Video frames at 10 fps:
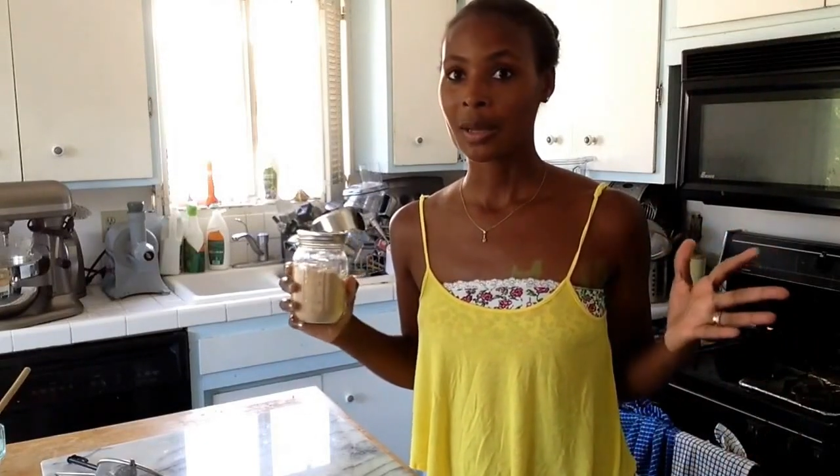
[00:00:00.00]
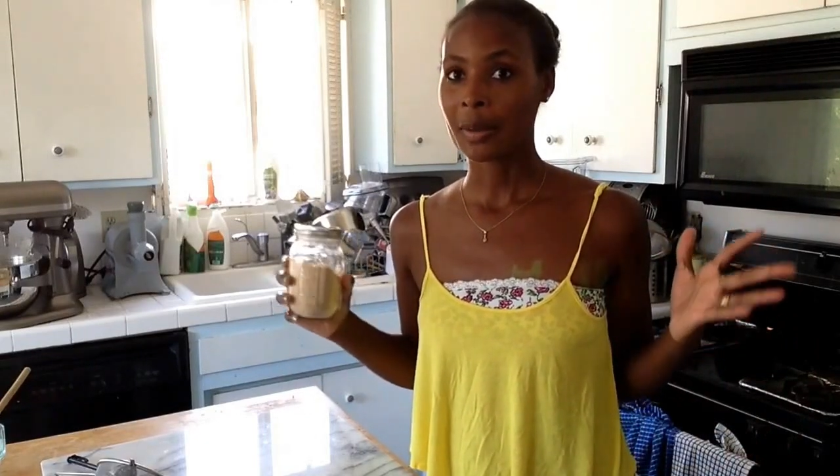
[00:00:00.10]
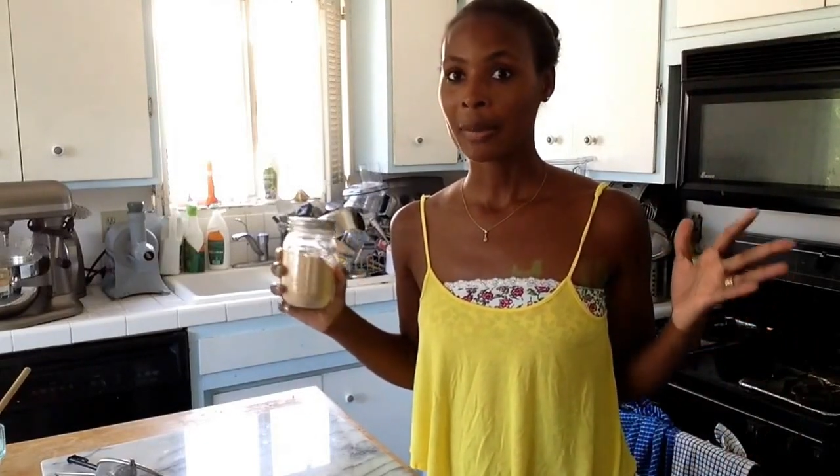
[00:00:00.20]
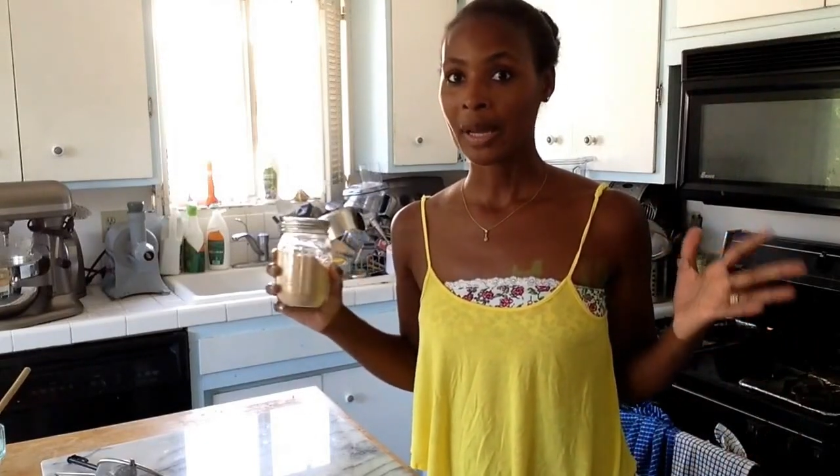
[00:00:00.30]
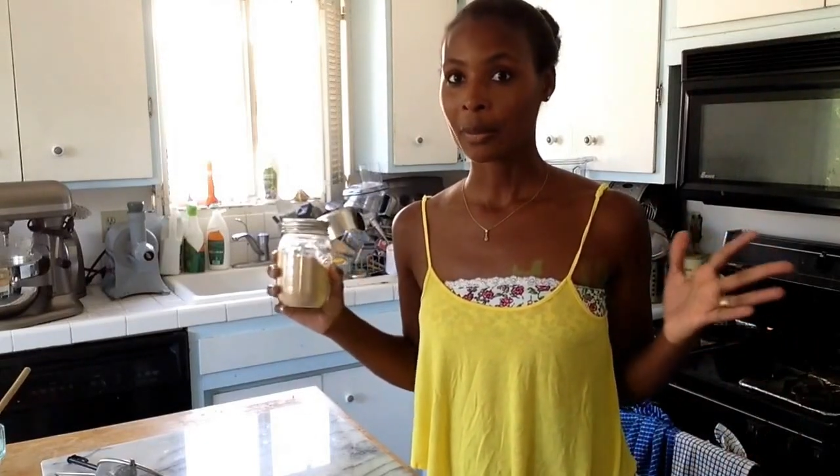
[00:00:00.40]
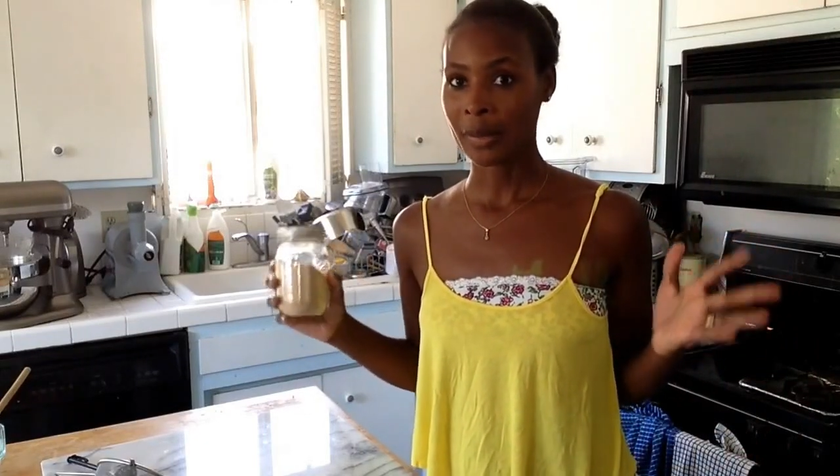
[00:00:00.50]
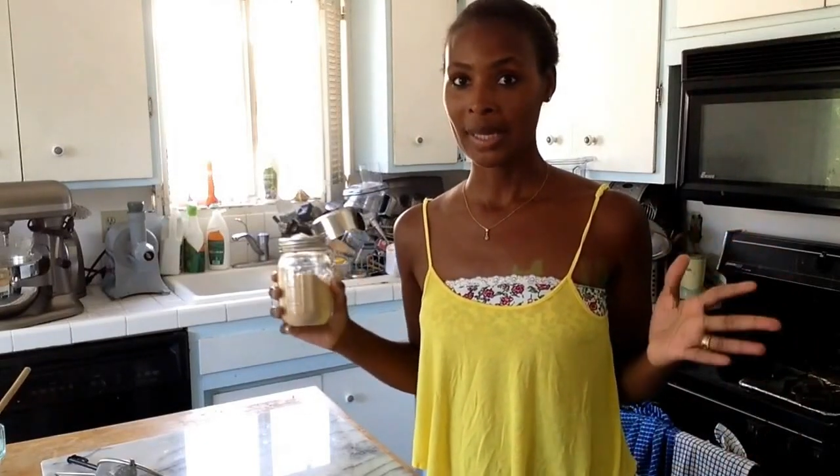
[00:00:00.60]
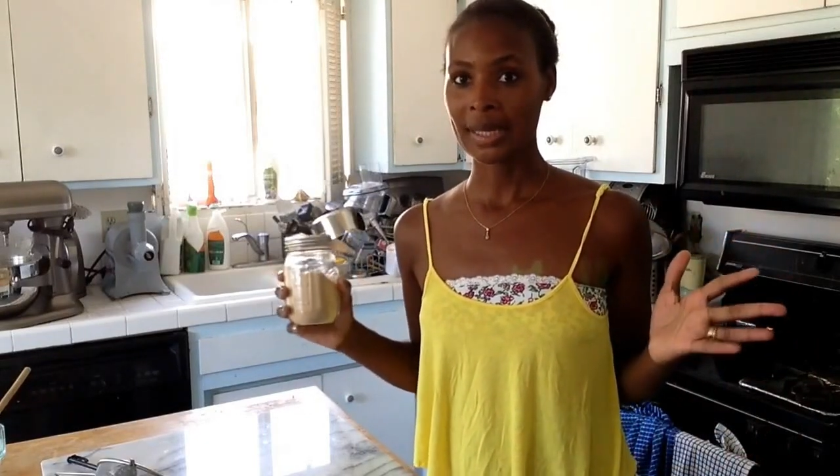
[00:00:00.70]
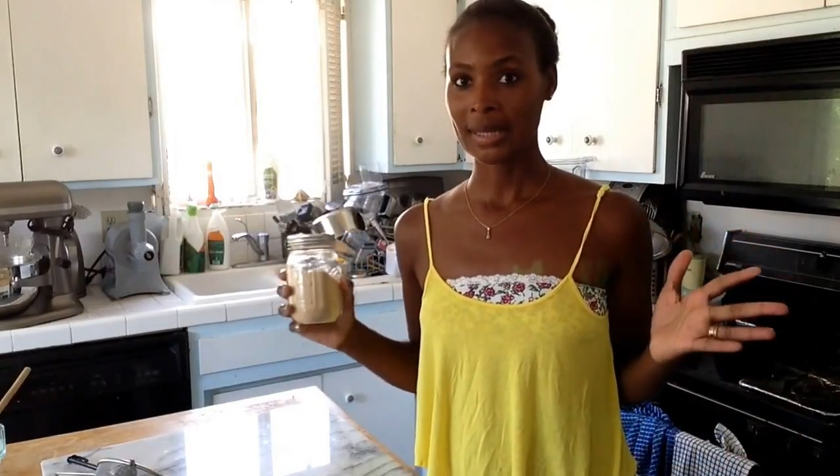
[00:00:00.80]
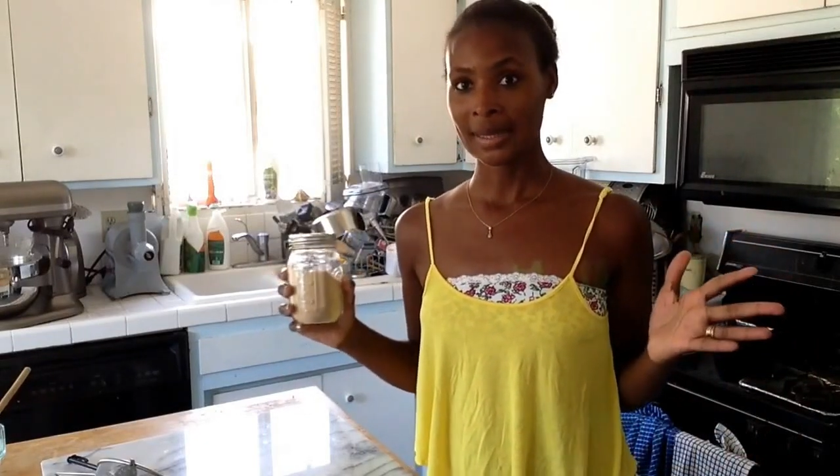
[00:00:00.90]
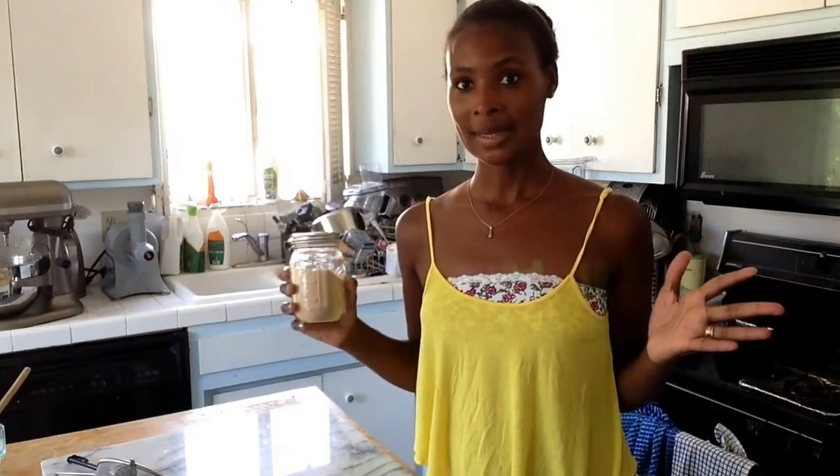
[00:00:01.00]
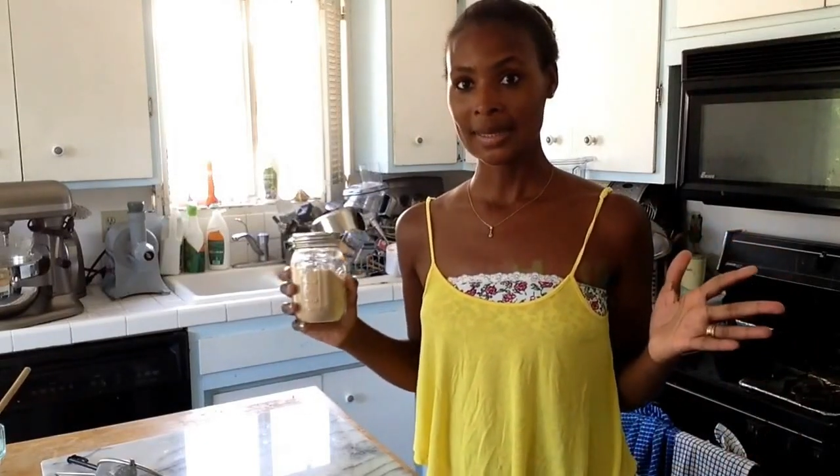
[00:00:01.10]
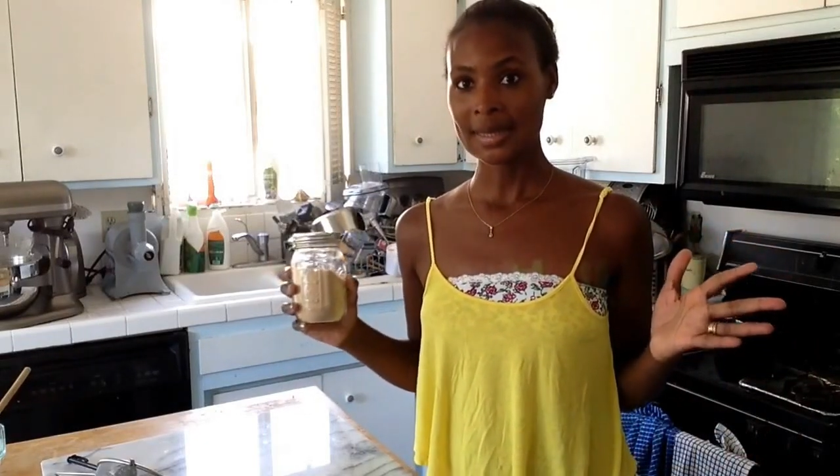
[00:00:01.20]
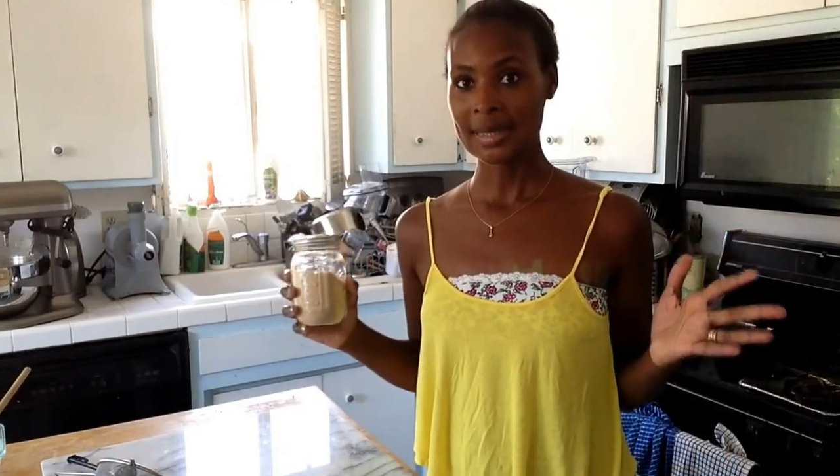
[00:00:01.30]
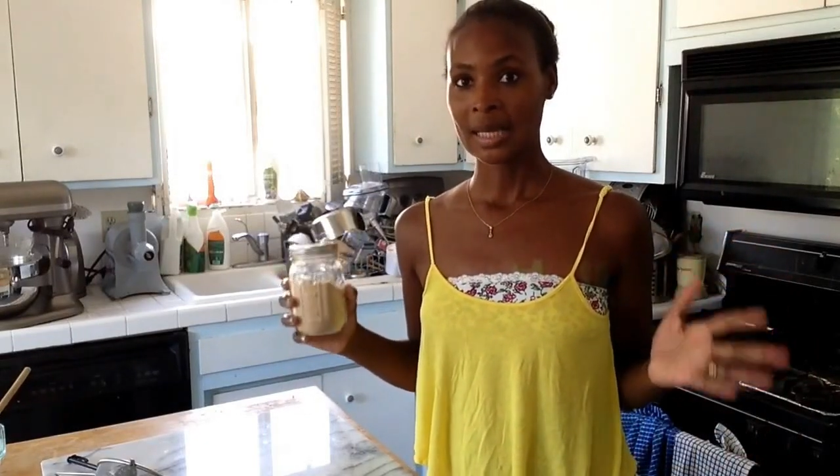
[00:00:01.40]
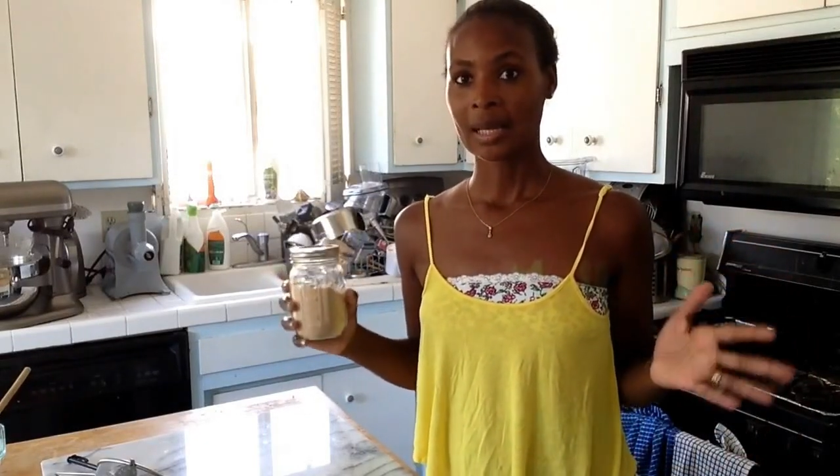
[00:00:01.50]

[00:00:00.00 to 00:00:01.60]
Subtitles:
about making this,